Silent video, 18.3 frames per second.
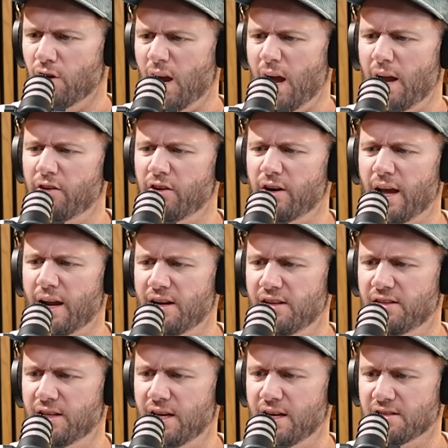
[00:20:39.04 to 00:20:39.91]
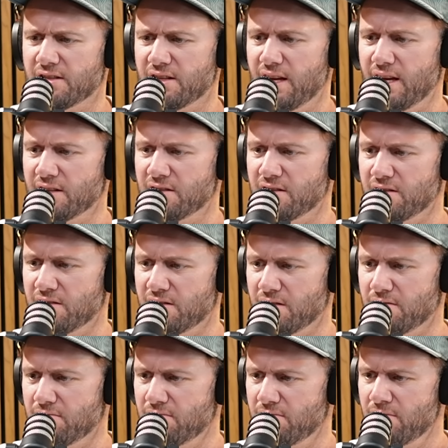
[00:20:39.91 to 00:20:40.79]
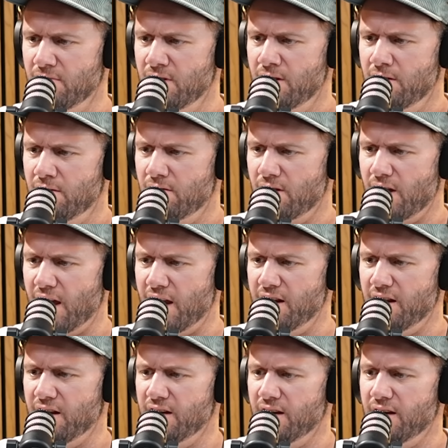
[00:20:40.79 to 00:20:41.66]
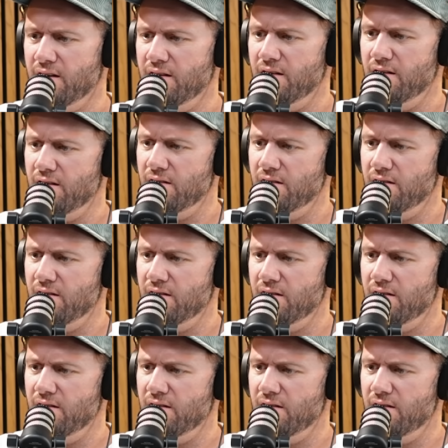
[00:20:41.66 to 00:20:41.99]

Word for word: one hundred eighty thousand ounces at eighteen,